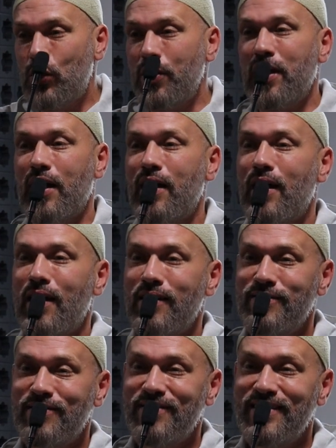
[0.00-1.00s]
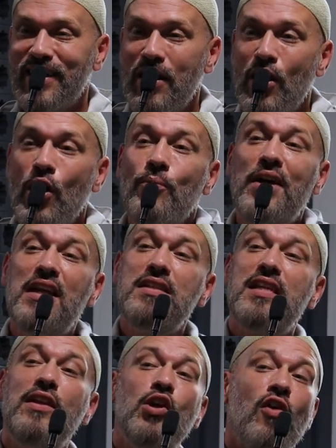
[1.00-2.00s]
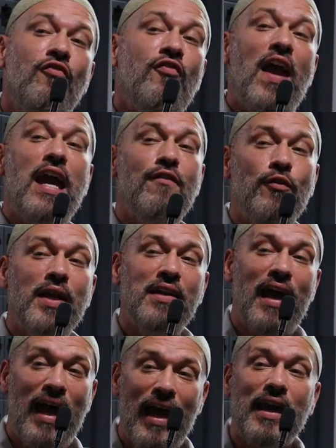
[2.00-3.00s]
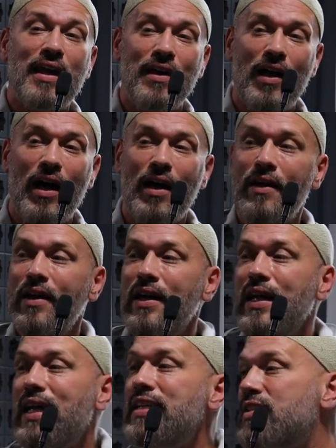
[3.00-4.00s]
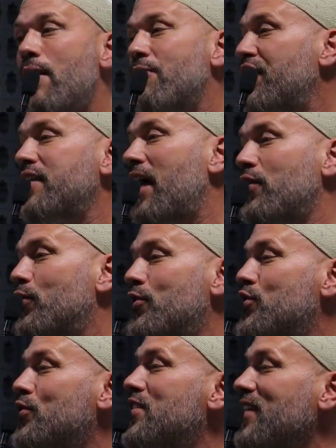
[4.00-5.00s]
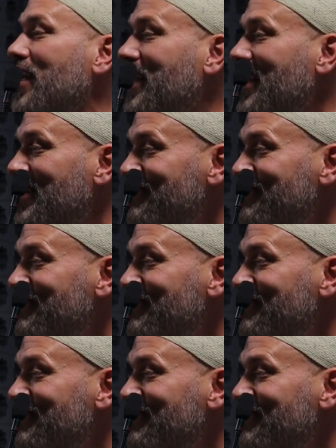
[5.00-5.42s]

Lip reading: dunya, but is in your favor in the akhirah, is something that you should seek.